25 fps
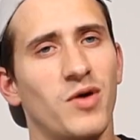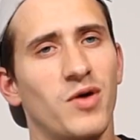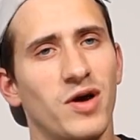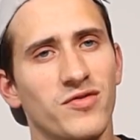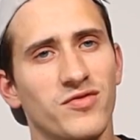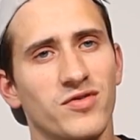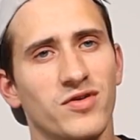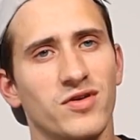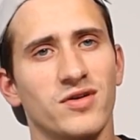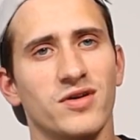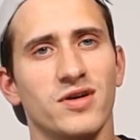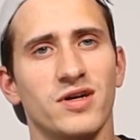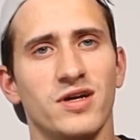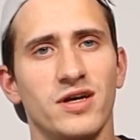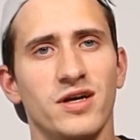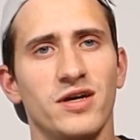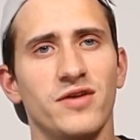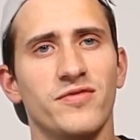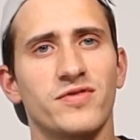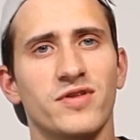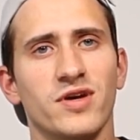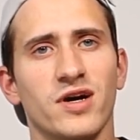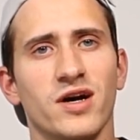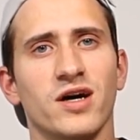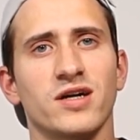However,
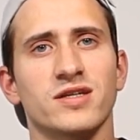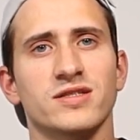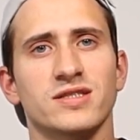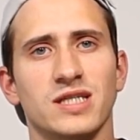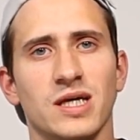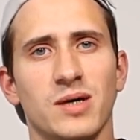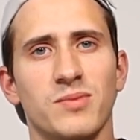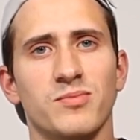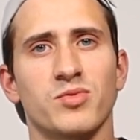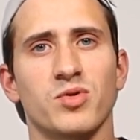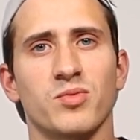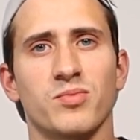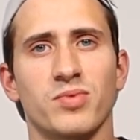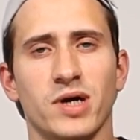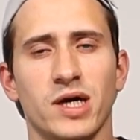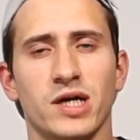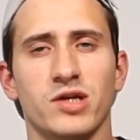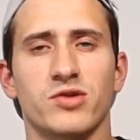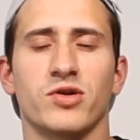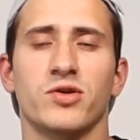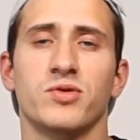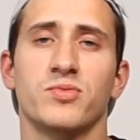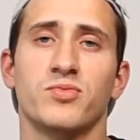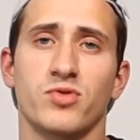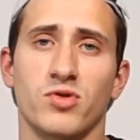if there are some
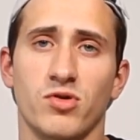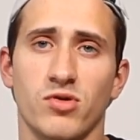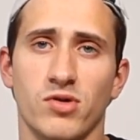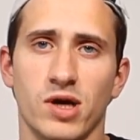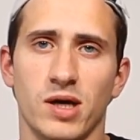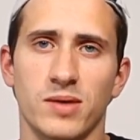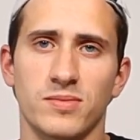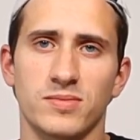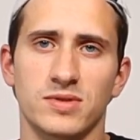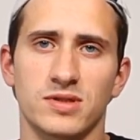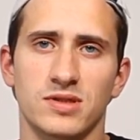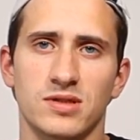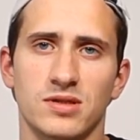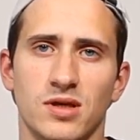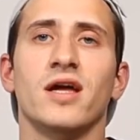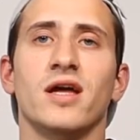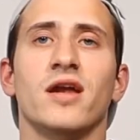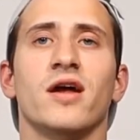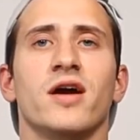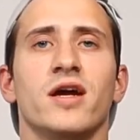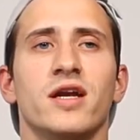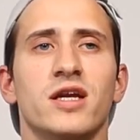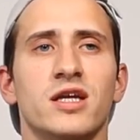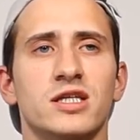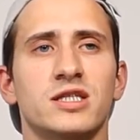proprietary programs
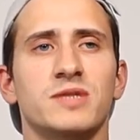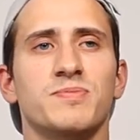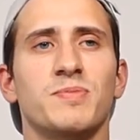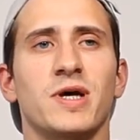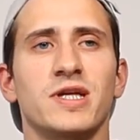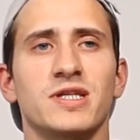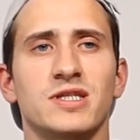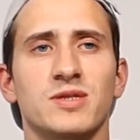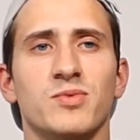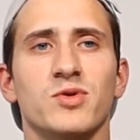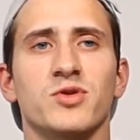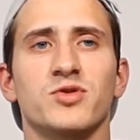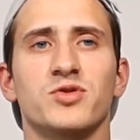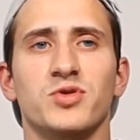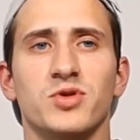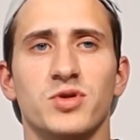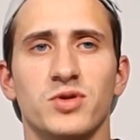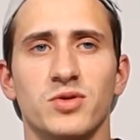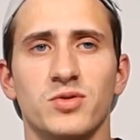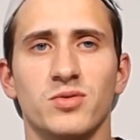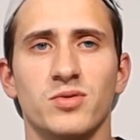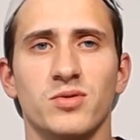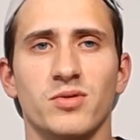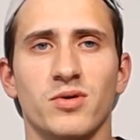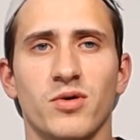that are indispensable to
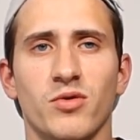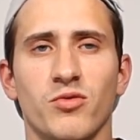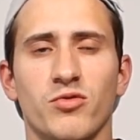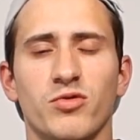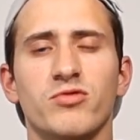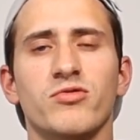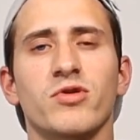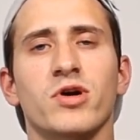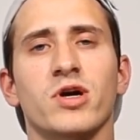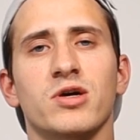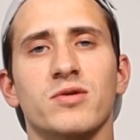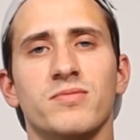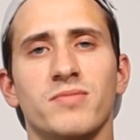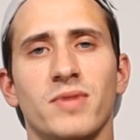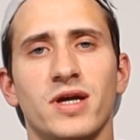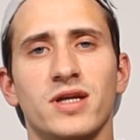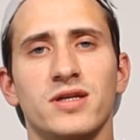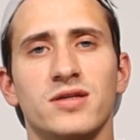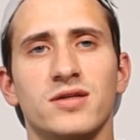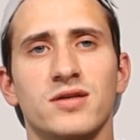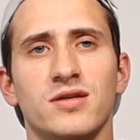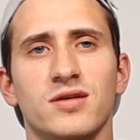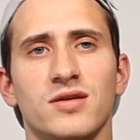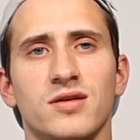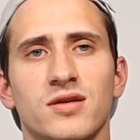you, we
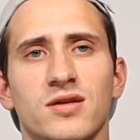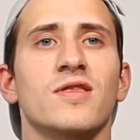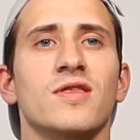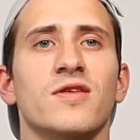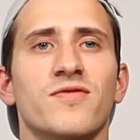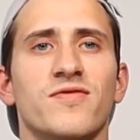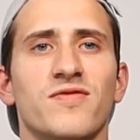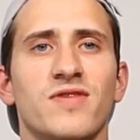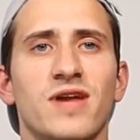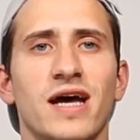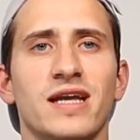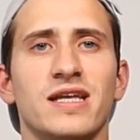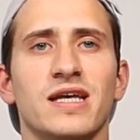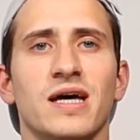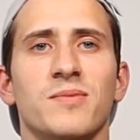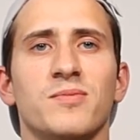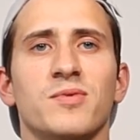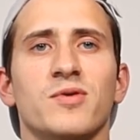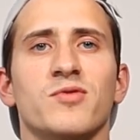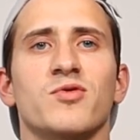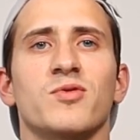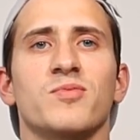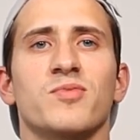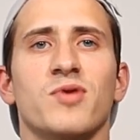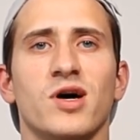recommend the
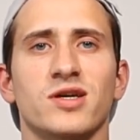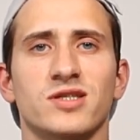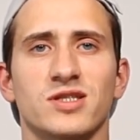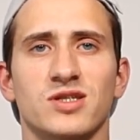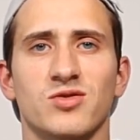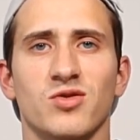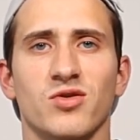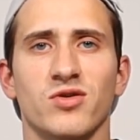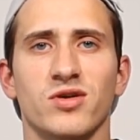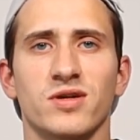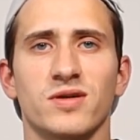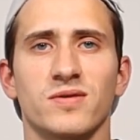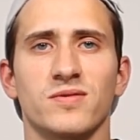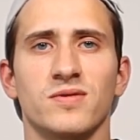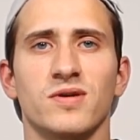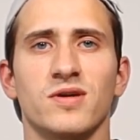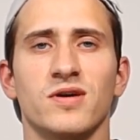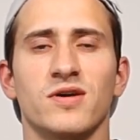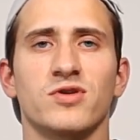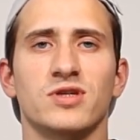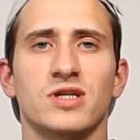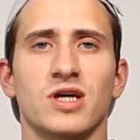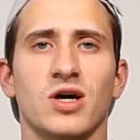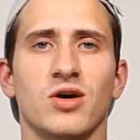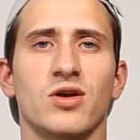FlatHub repository
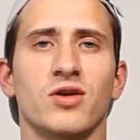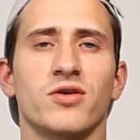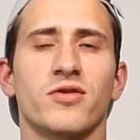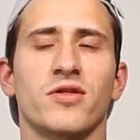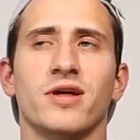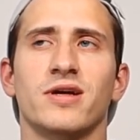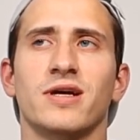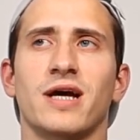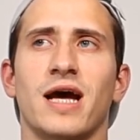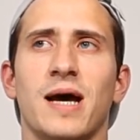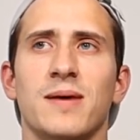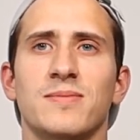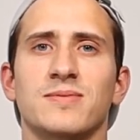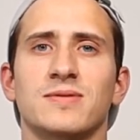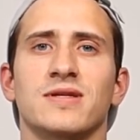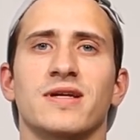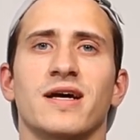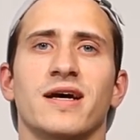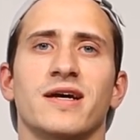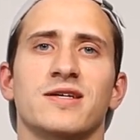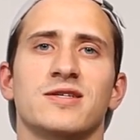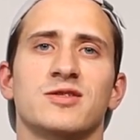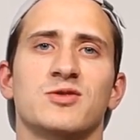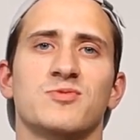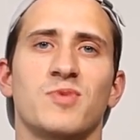for downloading apps
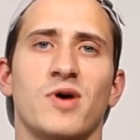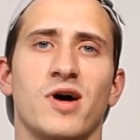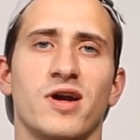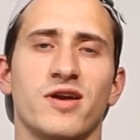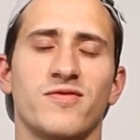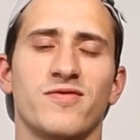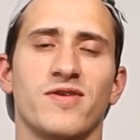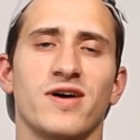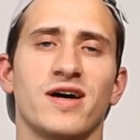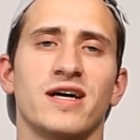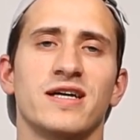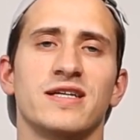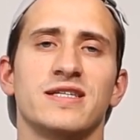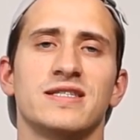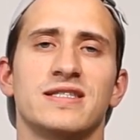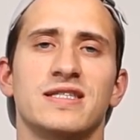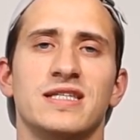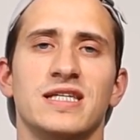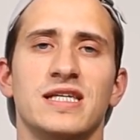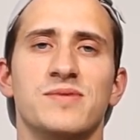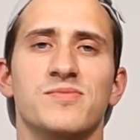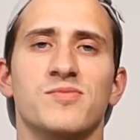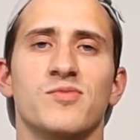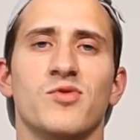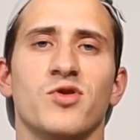like Spotify,
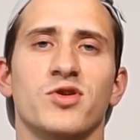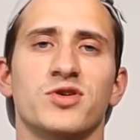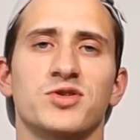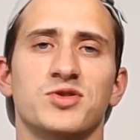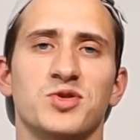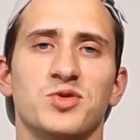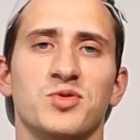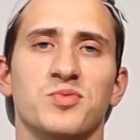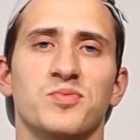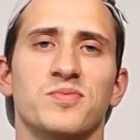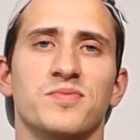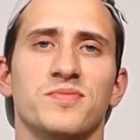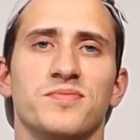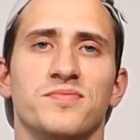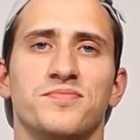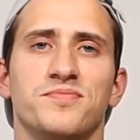Steam, or Zoom.